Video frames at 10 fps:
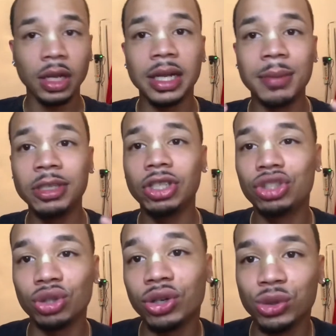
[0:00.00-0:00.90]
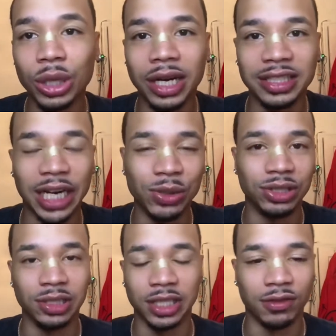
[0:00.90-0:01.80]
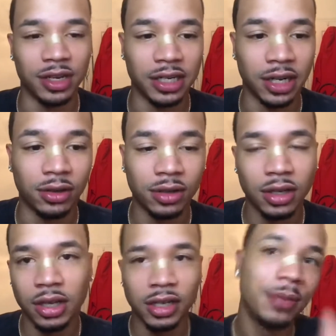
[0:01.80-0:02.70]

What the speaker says: me just show you guys how it's looking right now. Give me a